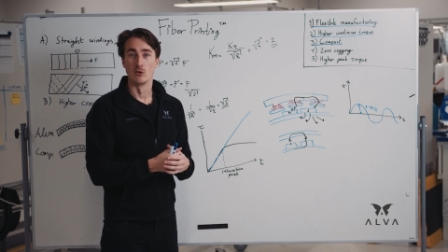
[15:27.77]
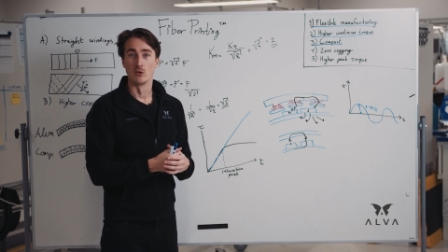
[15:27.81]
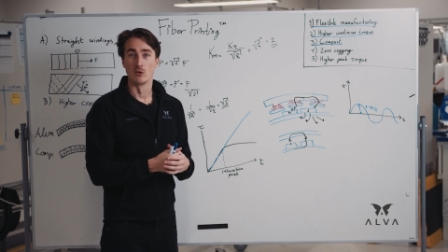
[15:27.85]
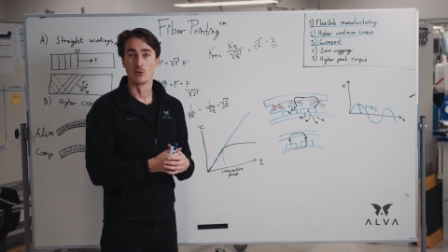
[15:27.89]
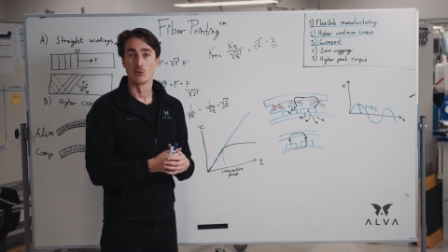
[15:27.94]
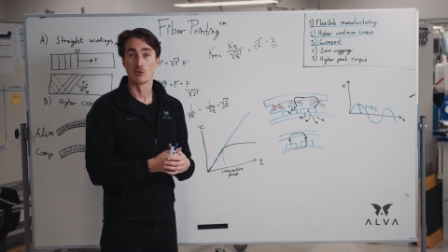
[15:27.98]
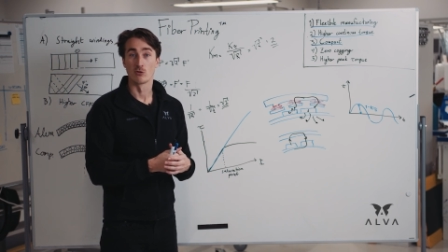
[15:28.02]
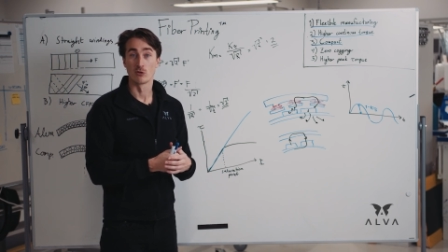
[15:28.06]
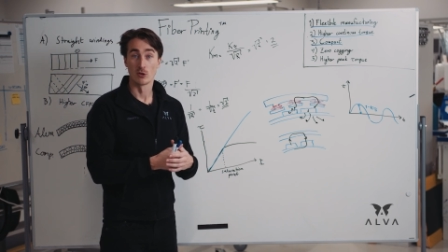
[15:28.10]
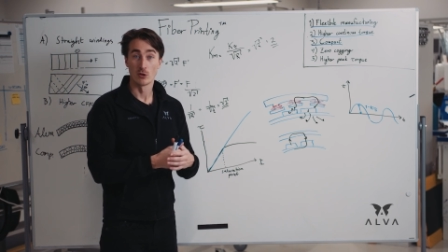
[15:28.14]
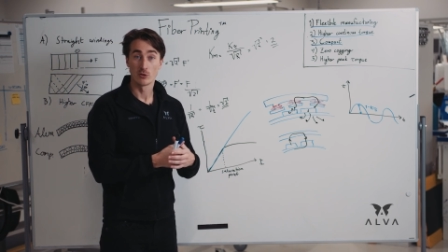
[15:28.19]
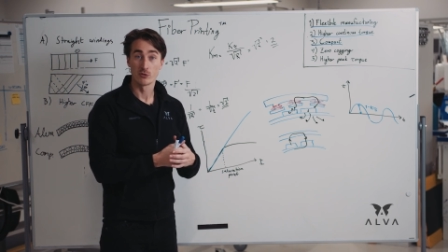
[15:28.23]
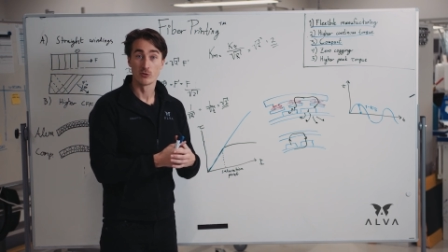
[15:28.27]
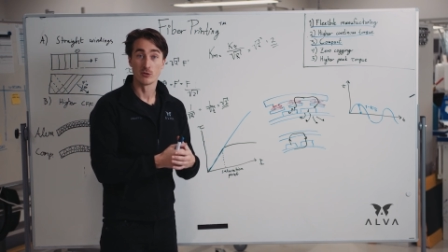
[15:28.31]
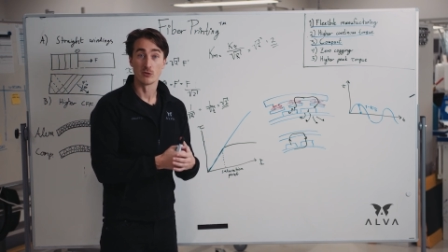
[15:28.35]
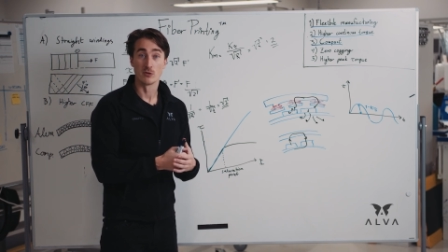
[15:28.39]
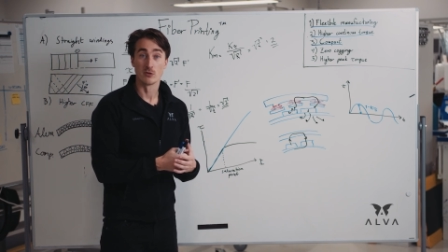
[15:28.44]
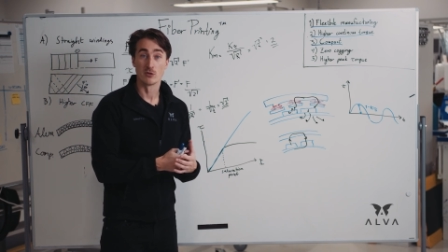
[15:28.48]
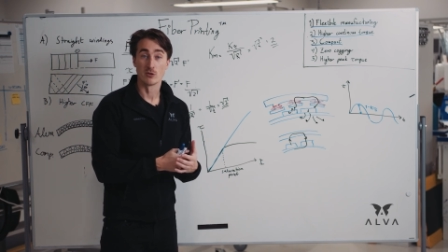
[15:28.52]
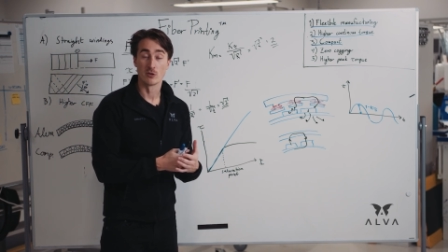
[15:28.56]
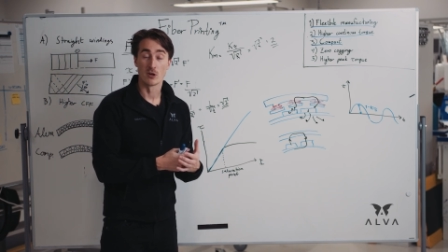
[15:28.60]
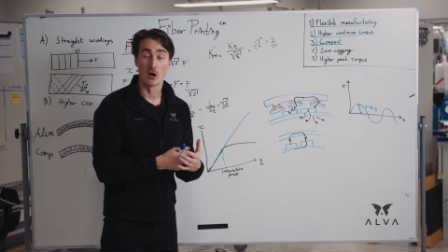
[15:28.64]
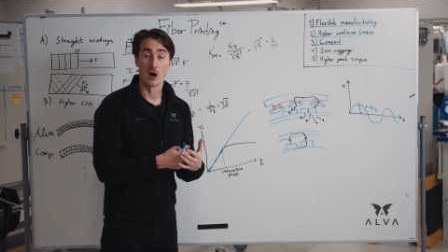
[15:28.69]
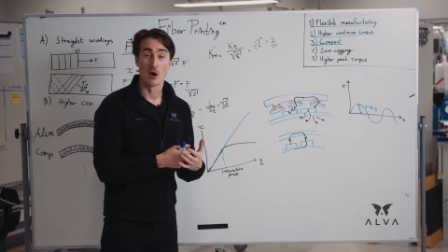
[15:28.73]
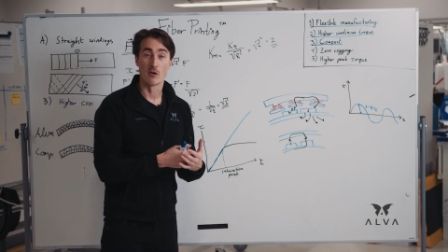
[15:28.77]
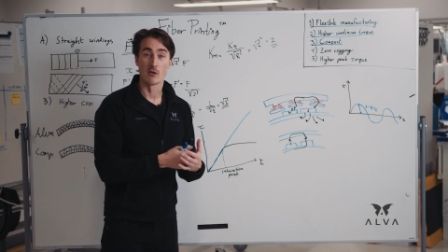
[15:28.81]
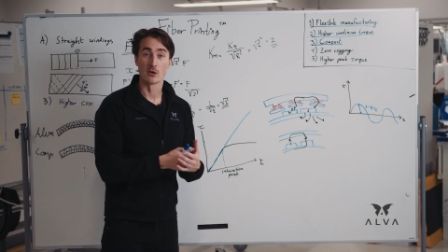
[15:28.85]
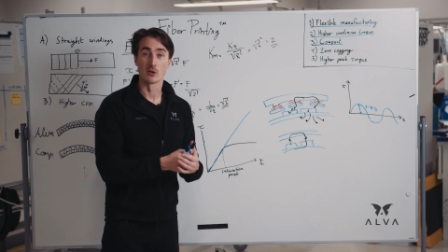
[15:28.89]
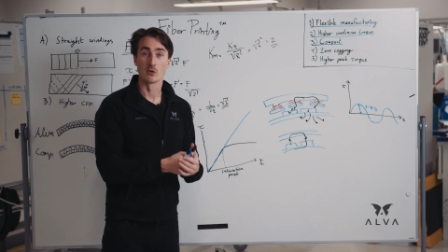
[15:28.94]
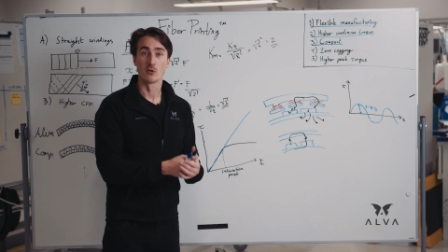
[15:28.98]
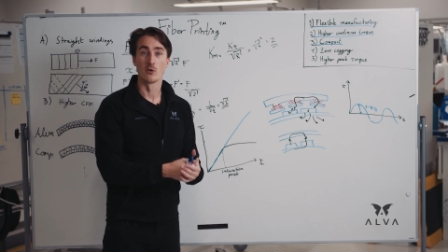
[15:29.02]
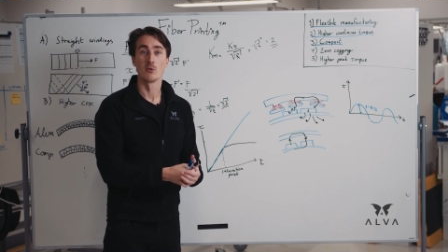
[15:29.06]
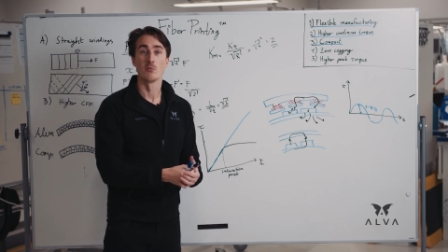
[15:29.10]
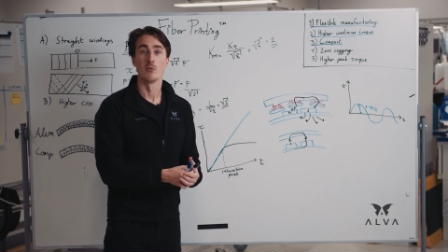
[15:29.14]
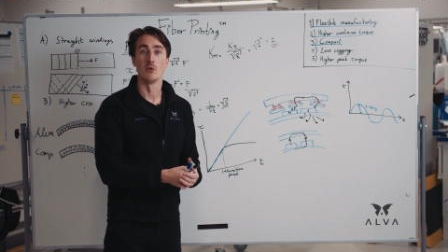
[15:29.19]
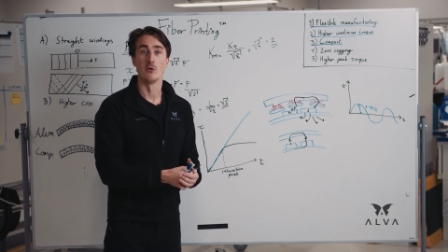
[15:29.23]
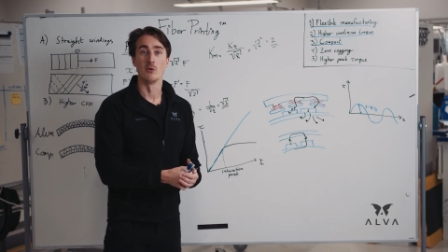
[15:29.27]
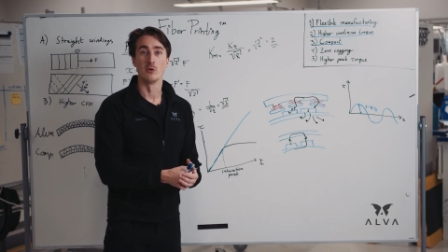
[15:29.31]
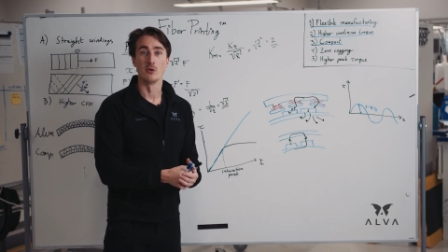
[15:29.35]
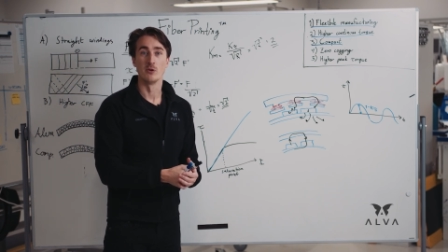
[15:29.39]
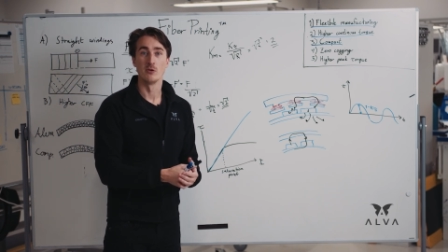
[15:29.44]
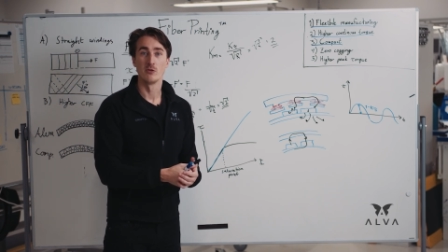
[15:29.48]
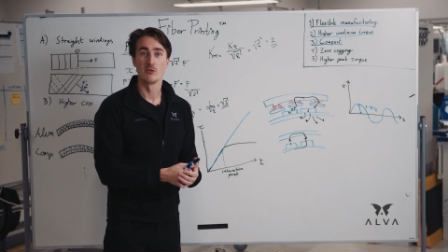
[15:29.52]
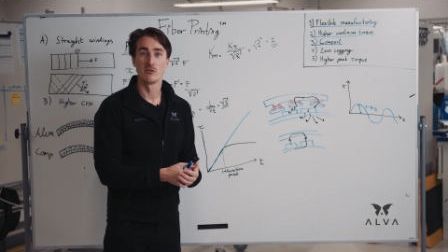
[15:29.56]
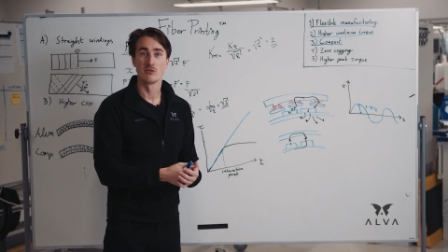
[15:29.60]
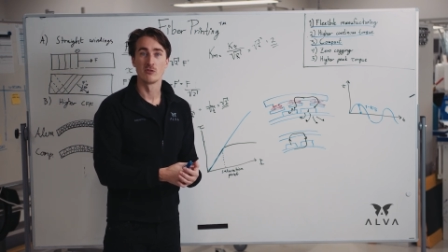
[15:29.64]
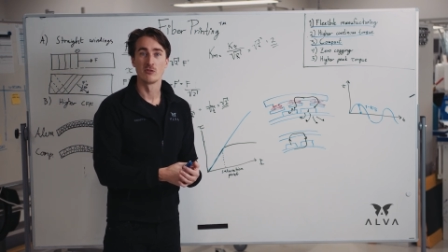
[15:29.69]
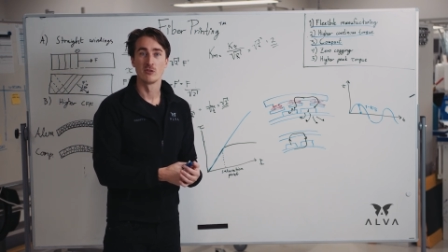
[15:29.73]
slotted iron cord
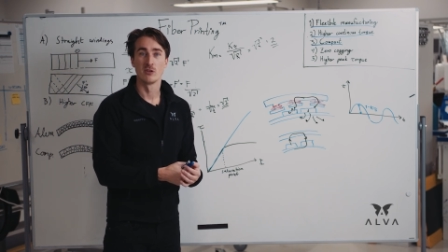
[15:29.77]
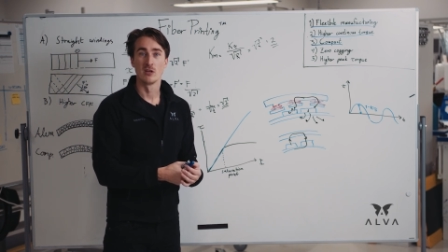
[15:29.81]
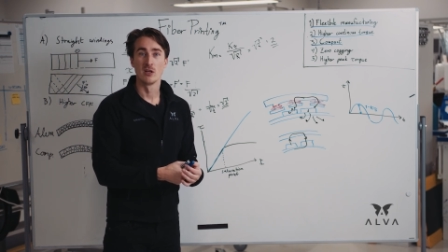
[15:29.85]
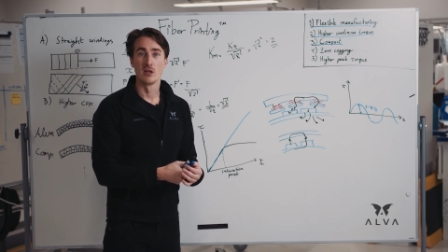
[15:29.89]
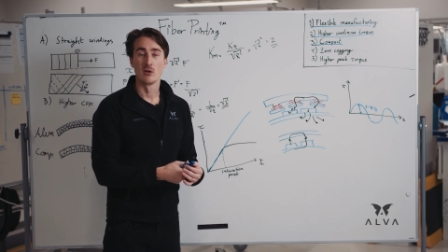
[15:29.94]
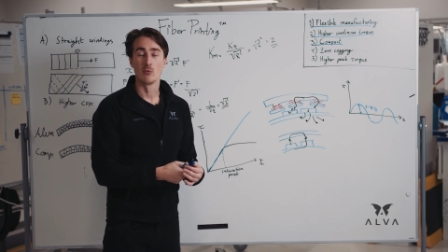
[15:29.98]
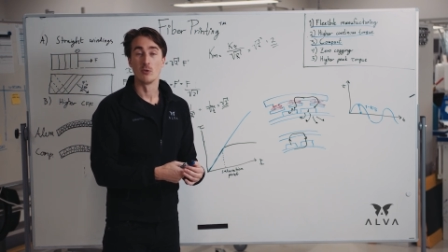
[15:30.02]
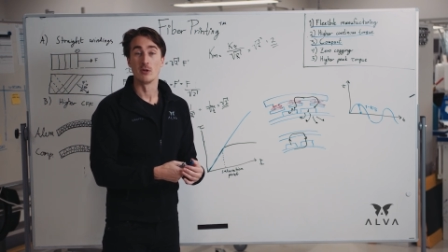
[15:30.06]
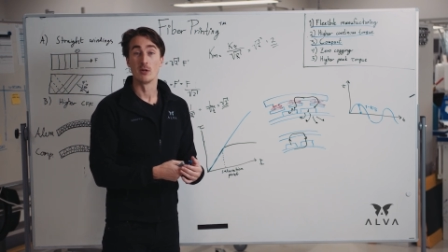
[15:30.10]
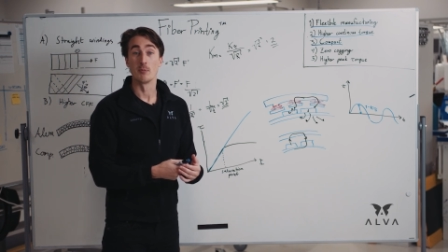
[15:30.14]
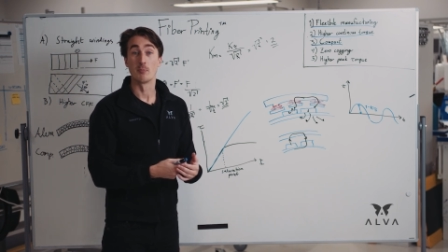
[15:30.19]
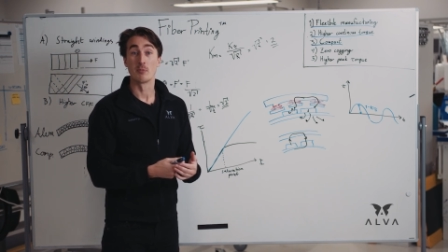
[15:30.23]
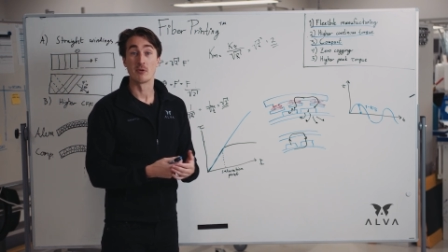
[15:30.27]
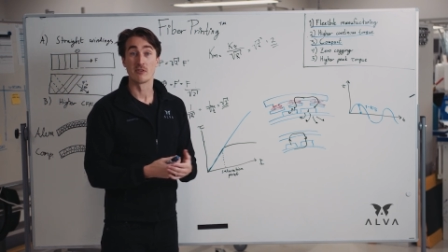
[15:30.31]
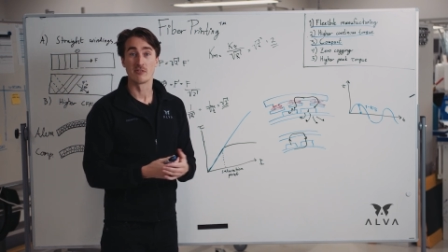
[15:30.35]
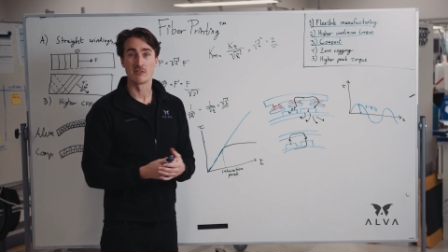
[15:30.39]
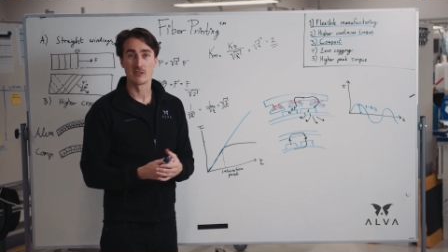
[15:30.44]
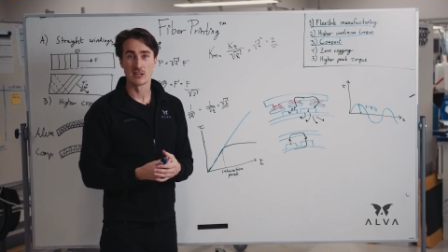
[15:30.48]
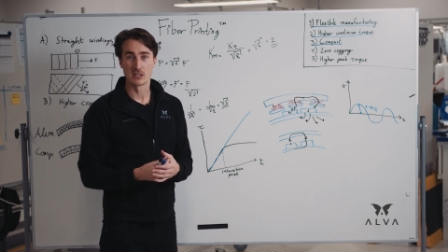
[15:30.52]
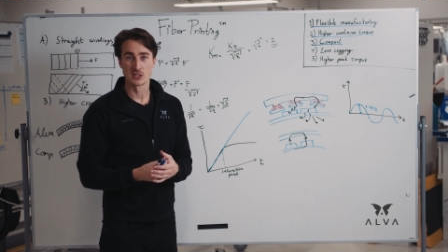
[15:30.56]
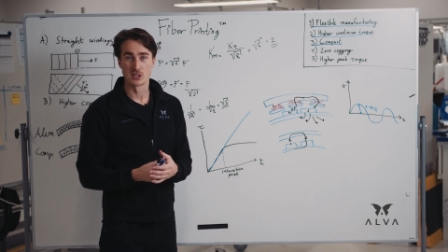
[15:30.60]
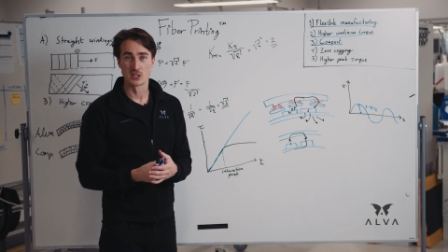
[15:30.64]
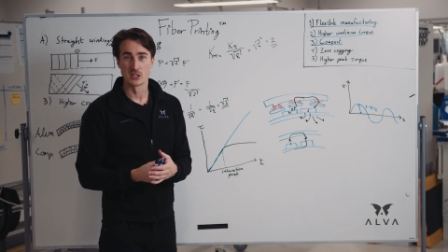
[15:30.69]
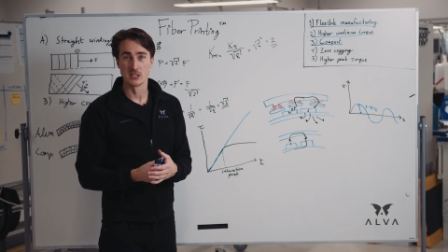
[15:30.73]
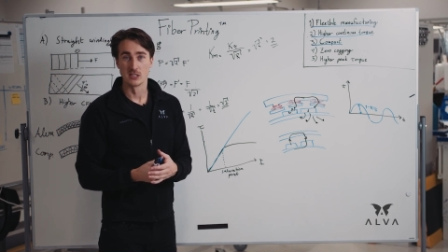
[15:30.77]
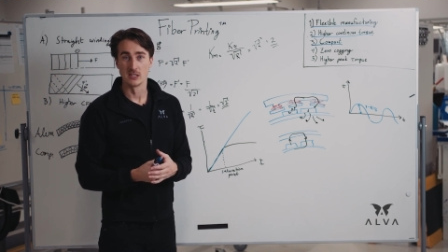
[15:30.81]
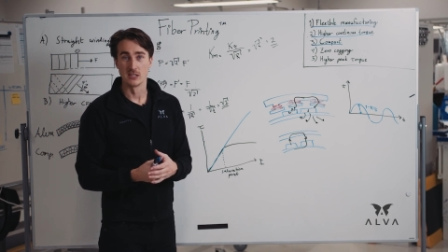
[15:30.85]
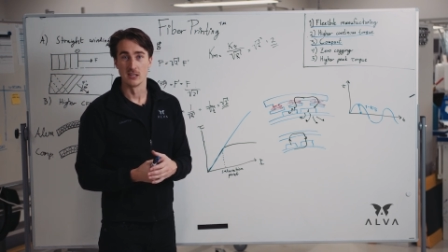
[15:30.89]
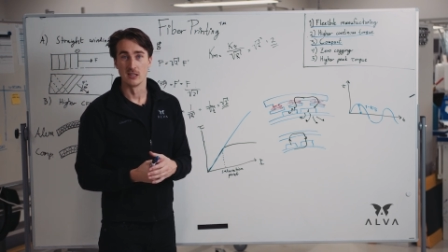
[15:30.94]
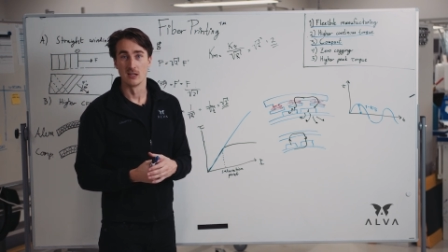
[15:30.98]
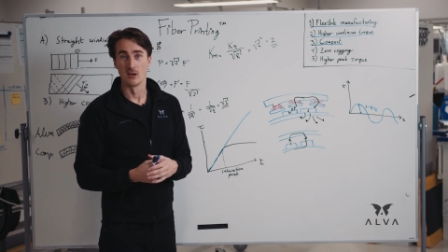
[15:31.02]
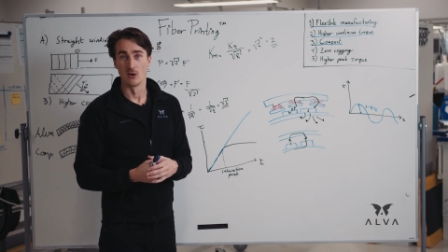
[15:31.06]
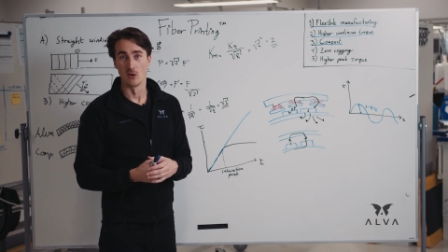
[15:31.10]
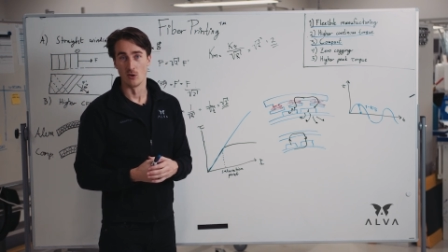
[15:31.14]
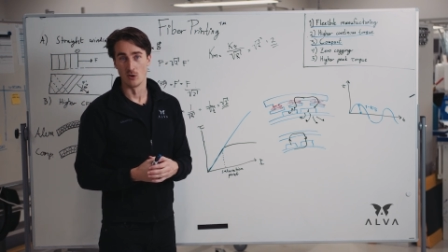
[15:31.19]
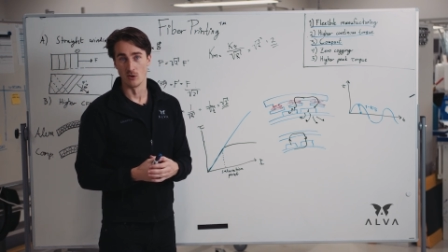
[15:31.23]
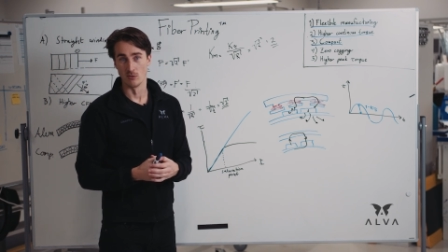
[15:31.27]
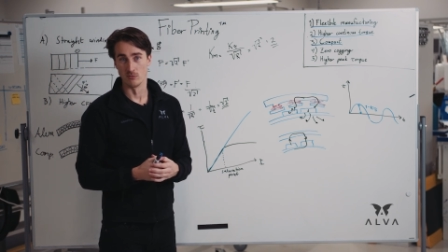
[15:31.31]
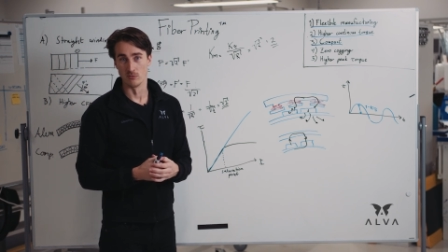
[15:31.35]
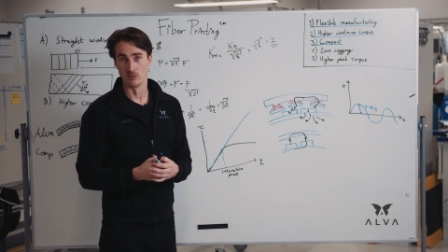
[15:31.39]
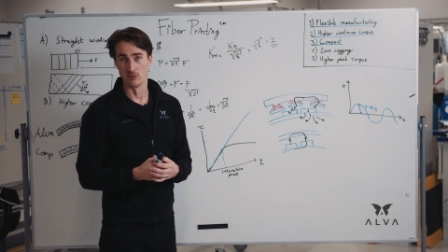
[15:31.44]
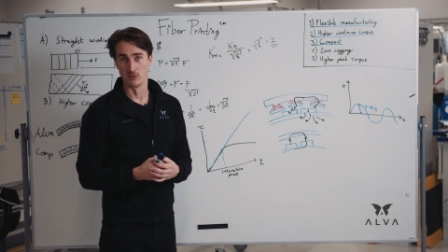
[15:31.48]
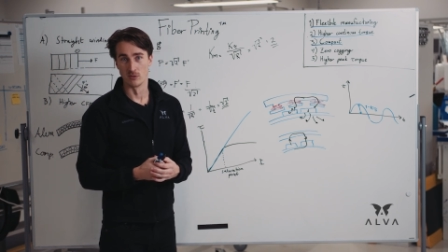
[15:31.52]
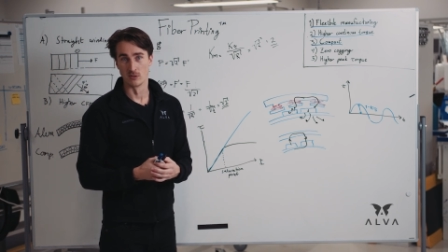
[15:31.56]
motors with the precision of